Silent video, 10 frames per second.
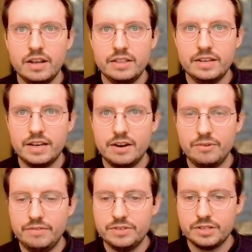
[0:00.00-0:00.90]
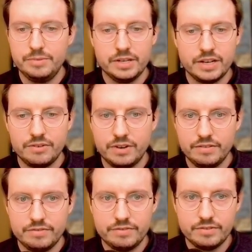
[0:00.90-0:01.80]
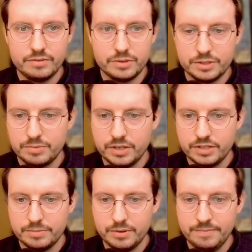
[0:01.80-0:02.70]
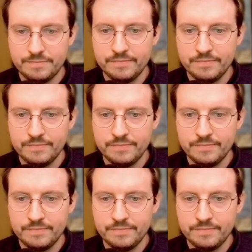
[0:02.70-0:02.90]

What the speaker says: The account ref is going to be account ref, which is pretty simple.